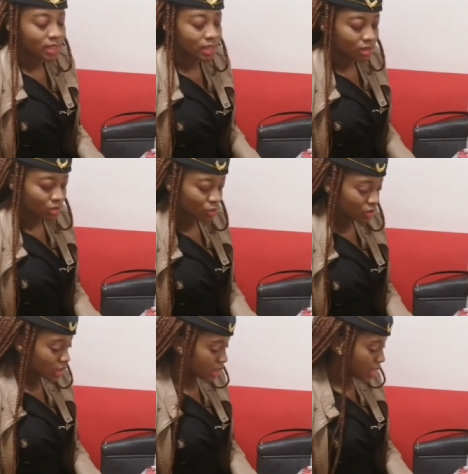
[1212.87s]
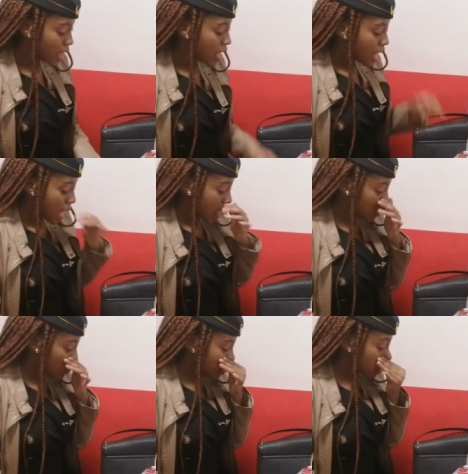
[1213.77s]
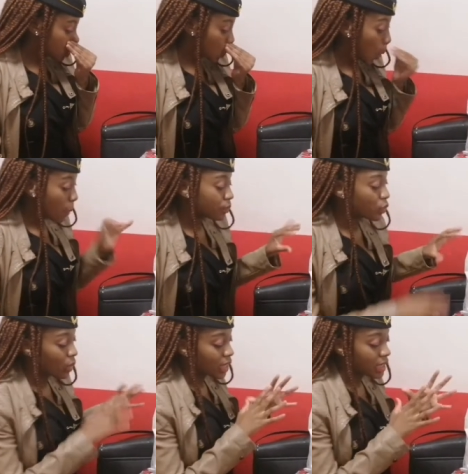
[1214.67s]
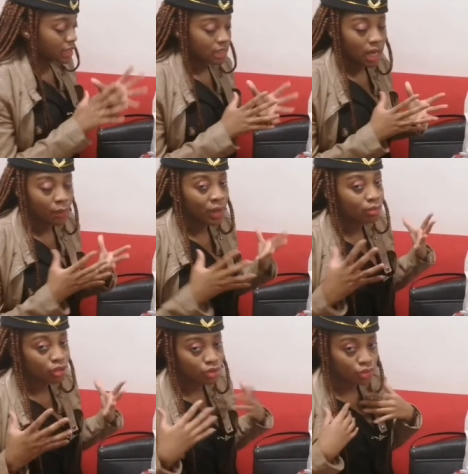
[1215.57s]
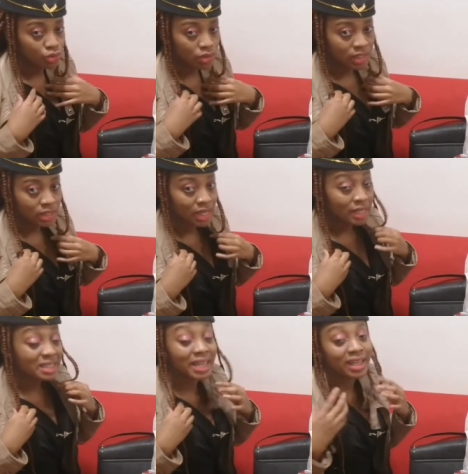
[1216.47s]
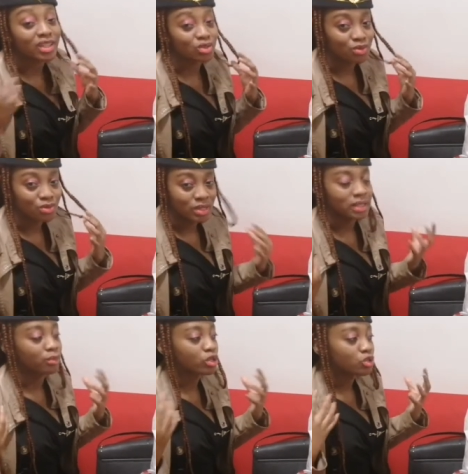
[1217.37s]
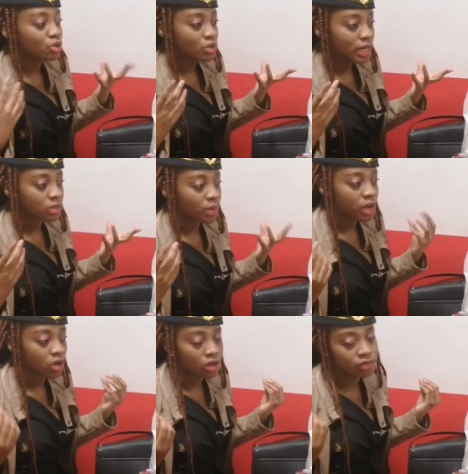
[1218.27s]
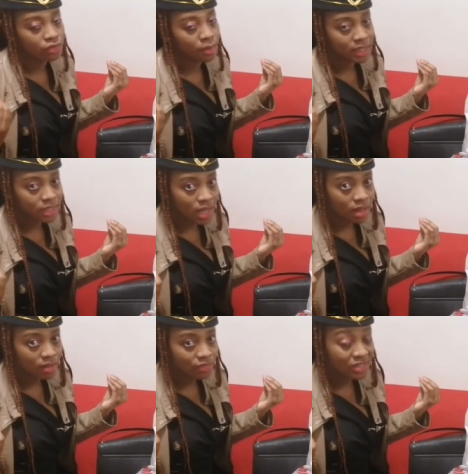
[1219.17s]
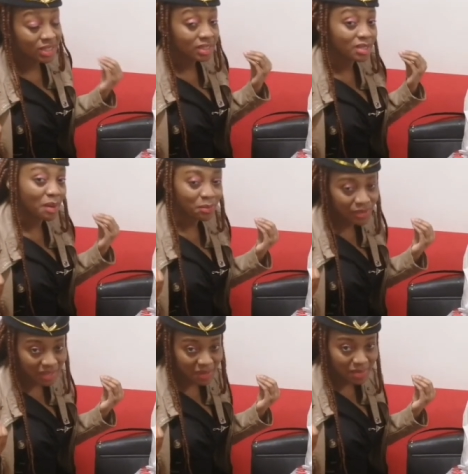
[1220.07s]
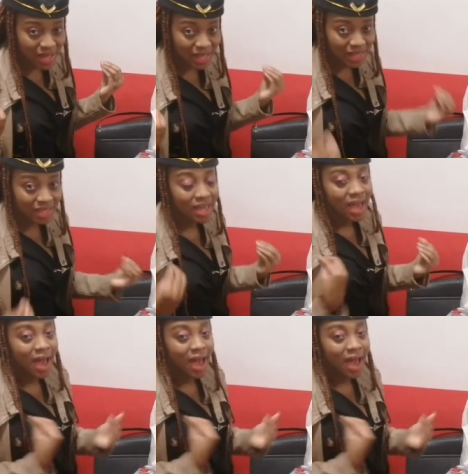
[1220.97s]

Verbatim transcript: it's exhausting. Anyway, so what I did, what I'm gonna do is, the least I can do is I'm gonna show you guys what I got for myself. Since my birthday month,